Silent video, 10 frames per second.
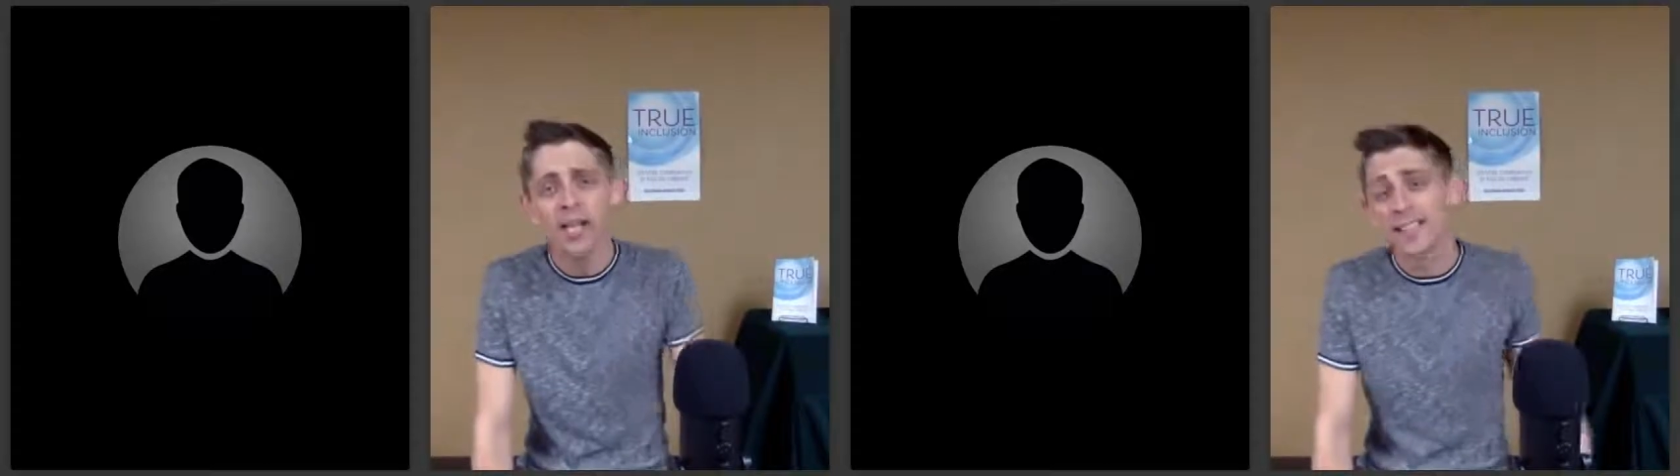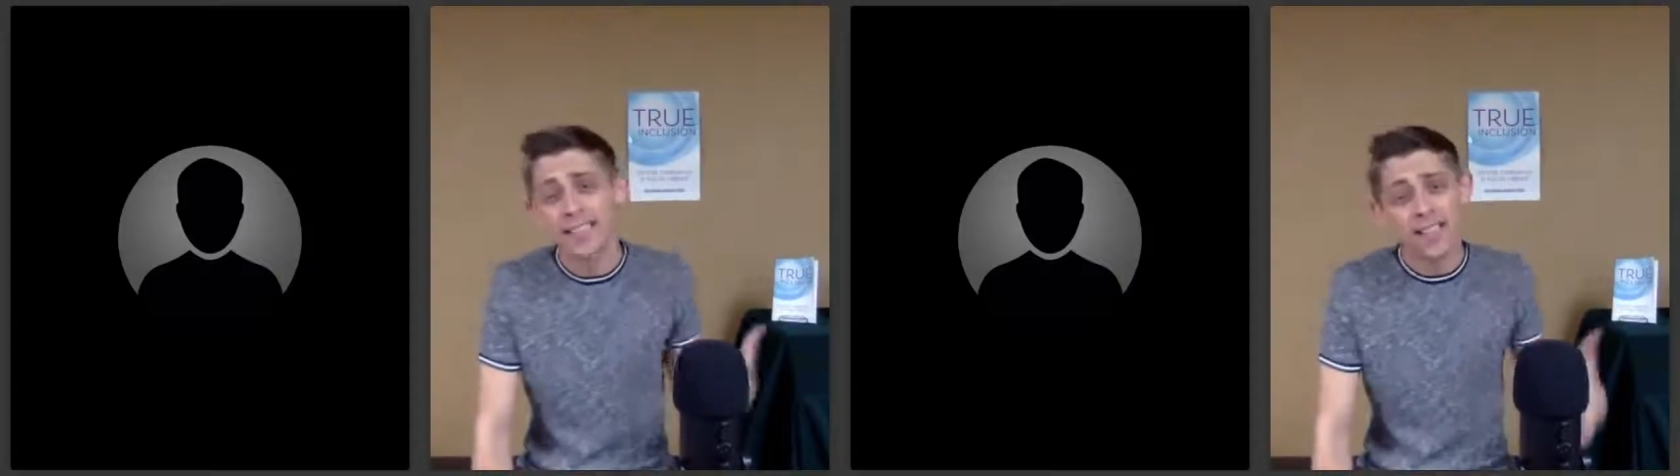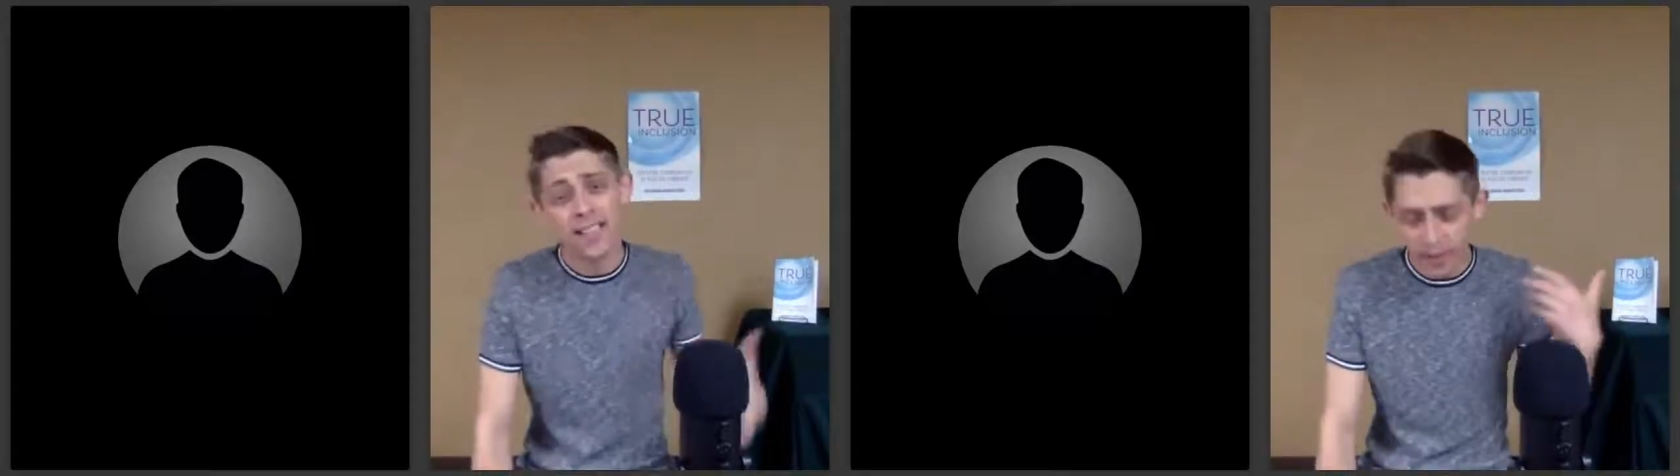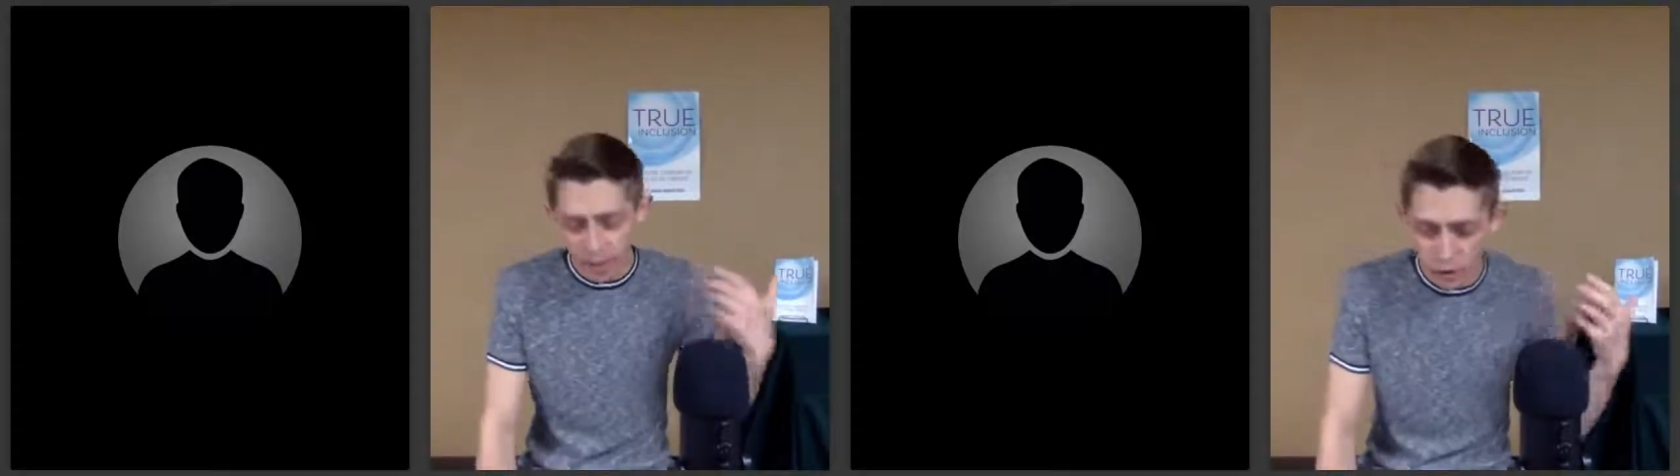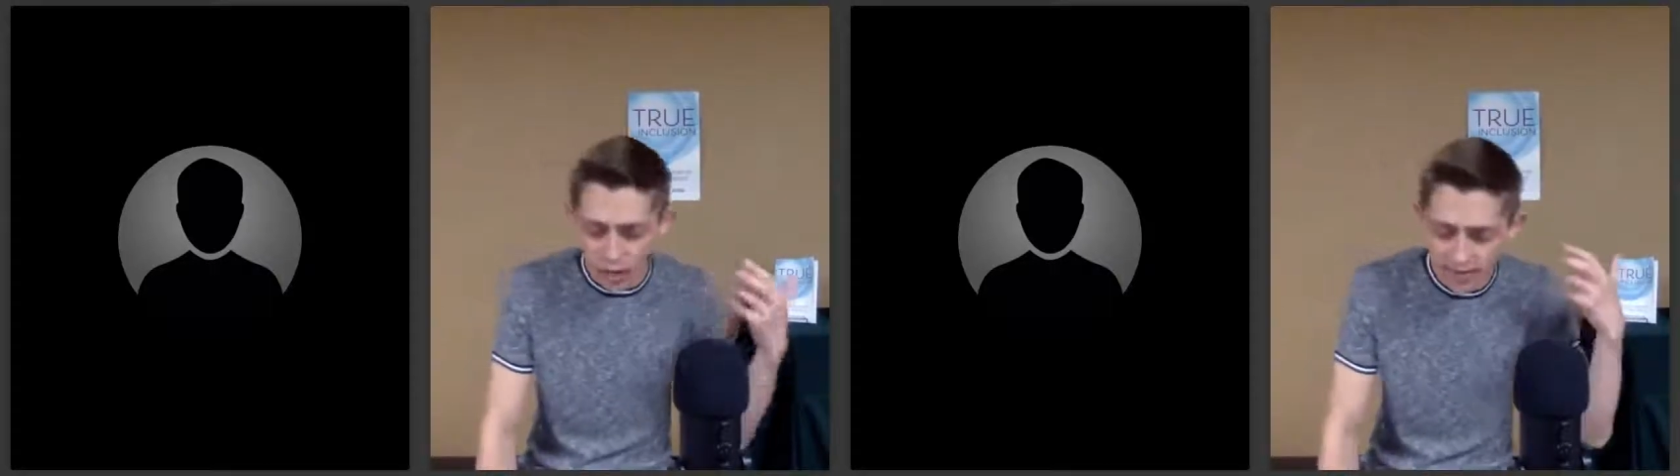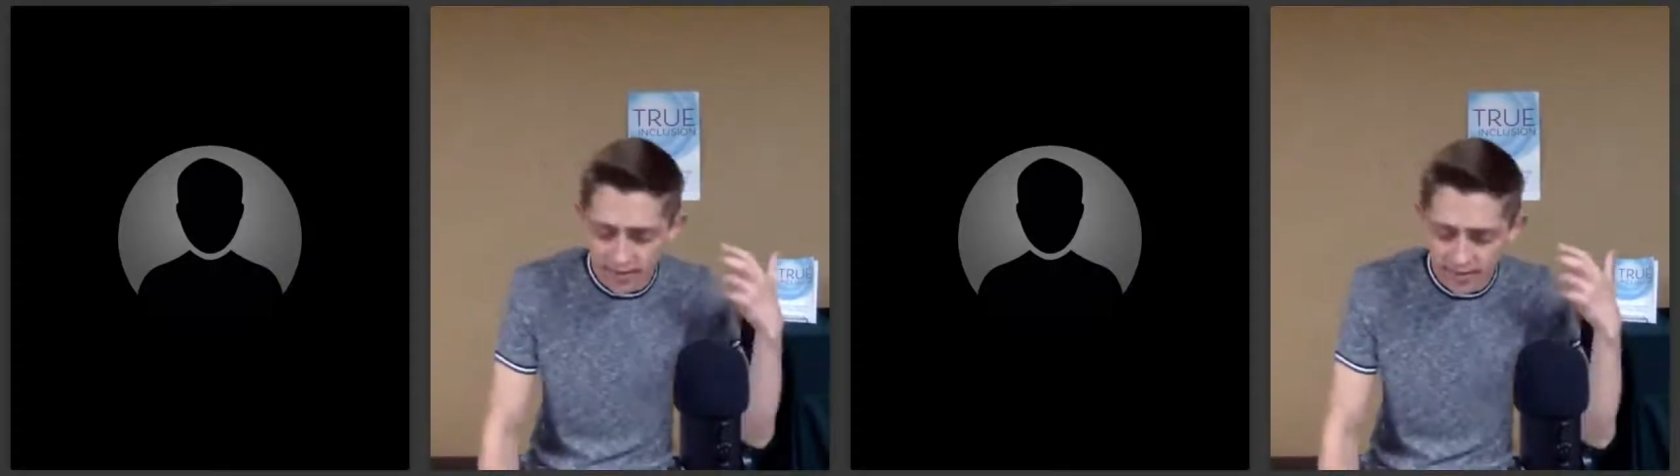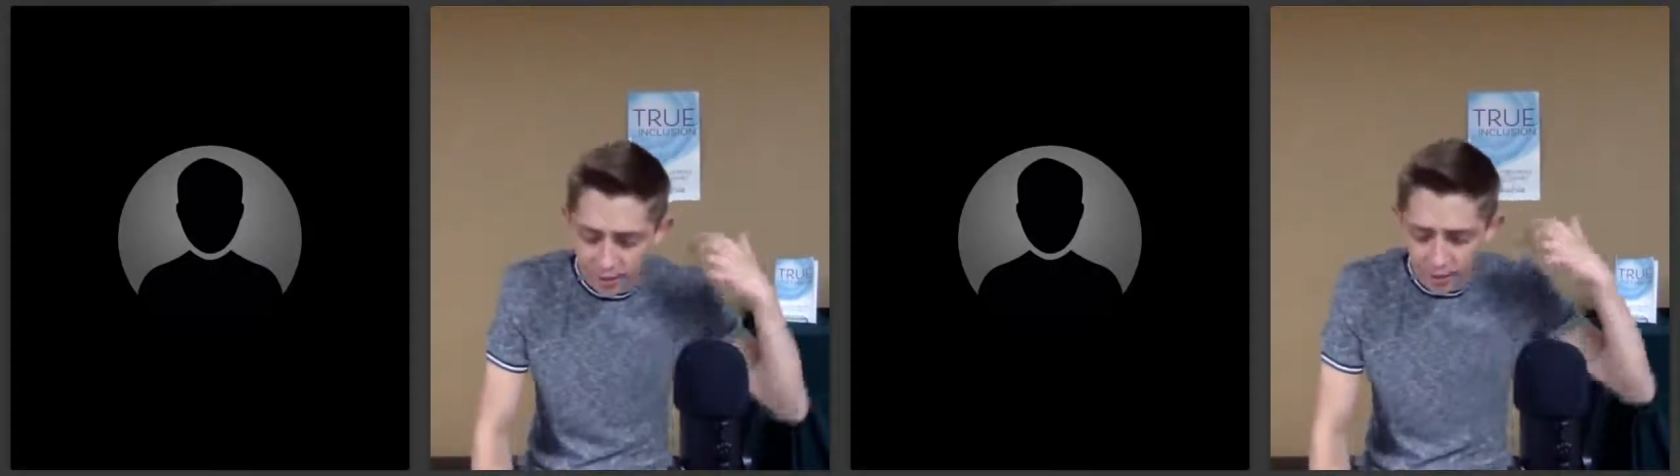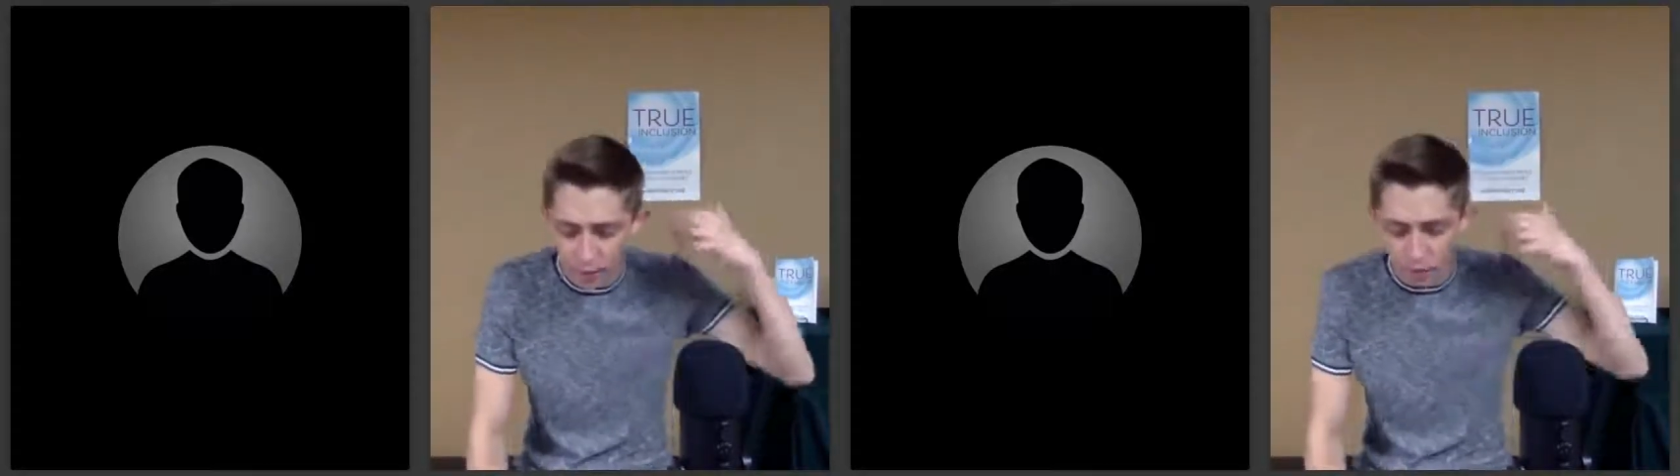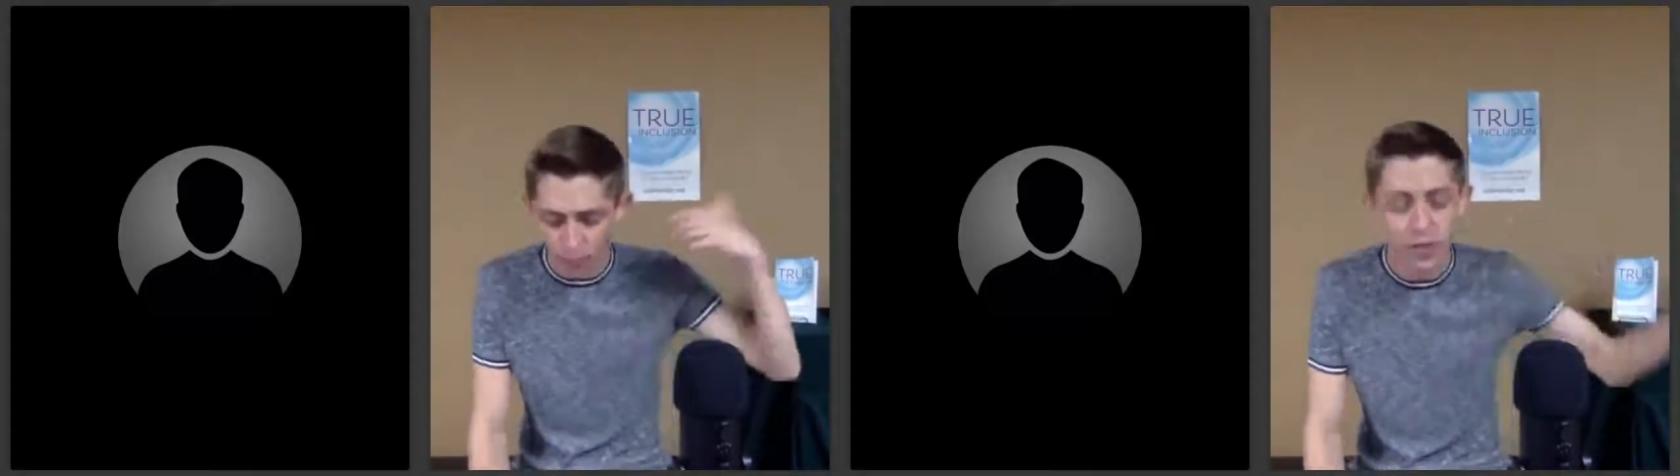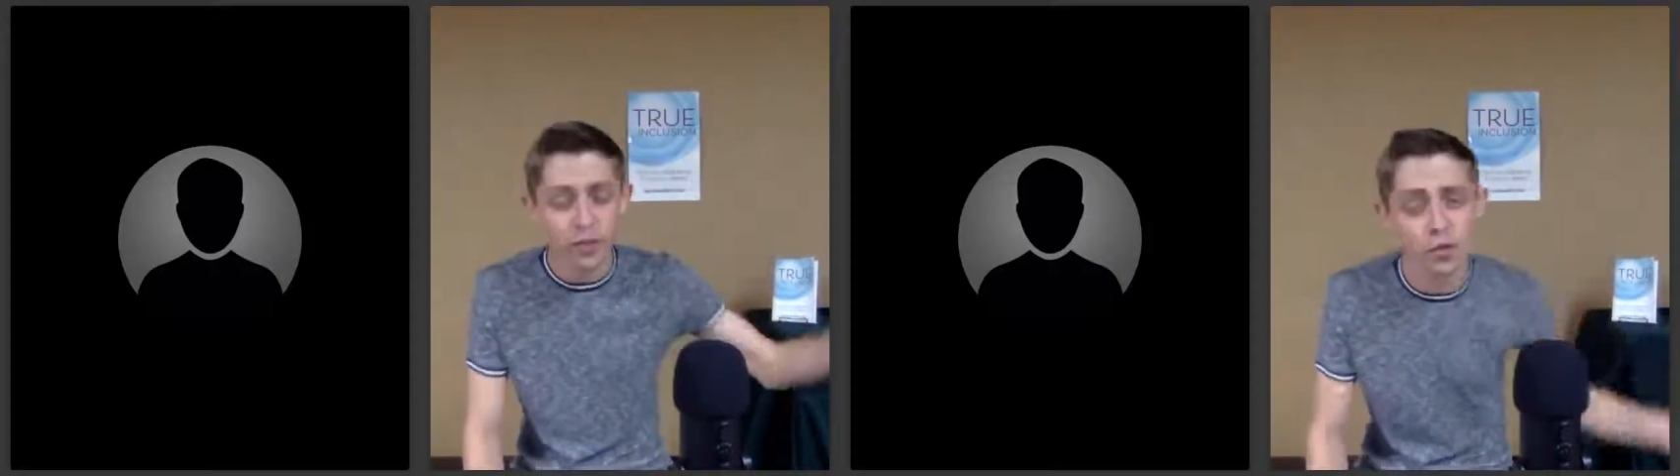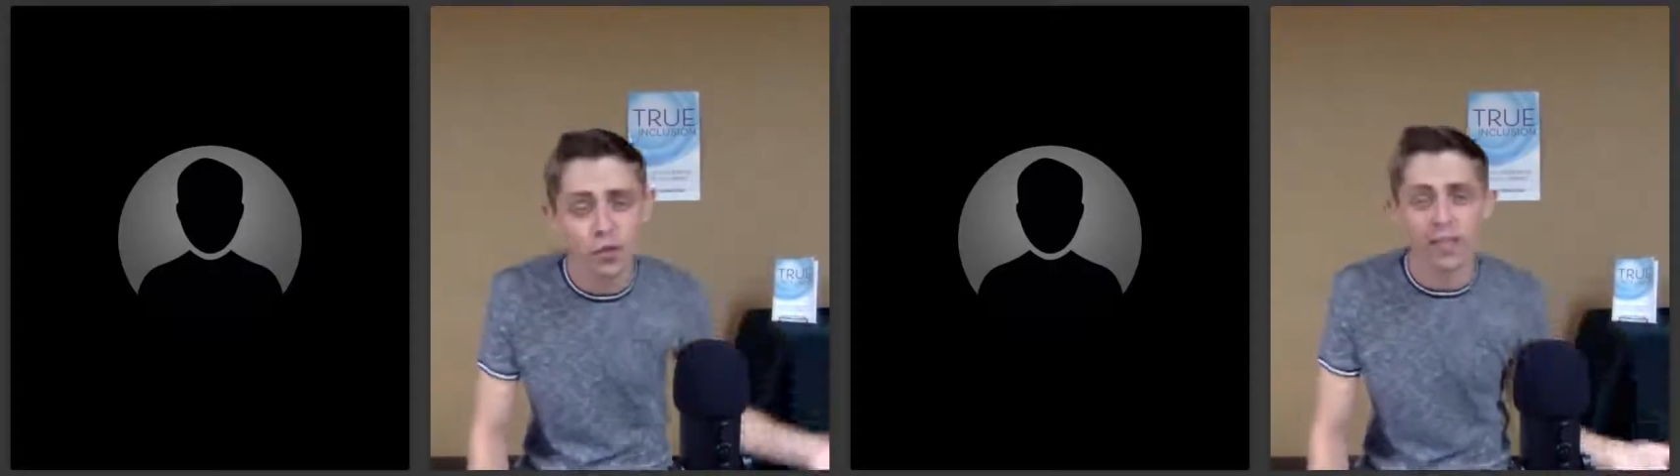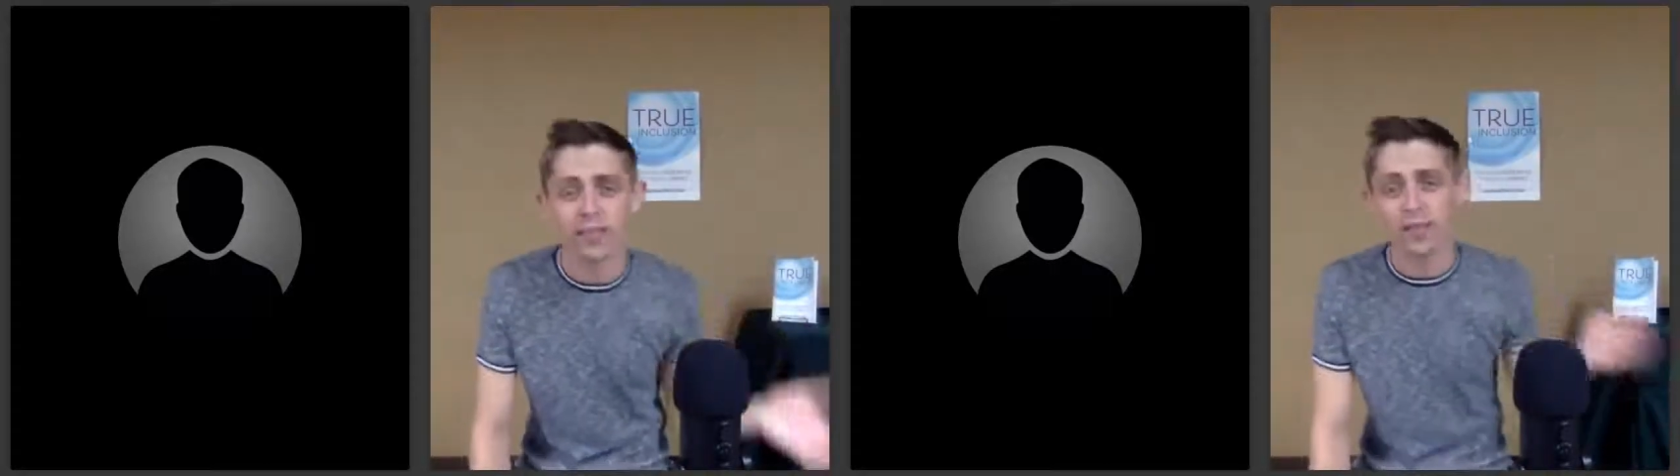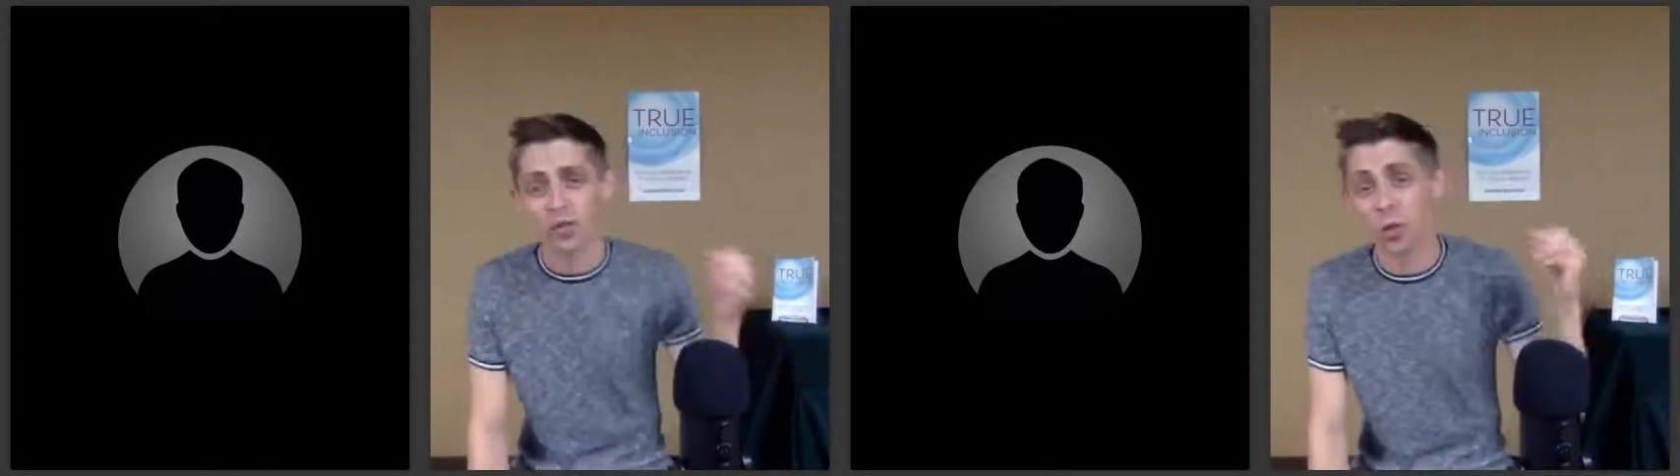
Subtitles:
to simply address either racial justice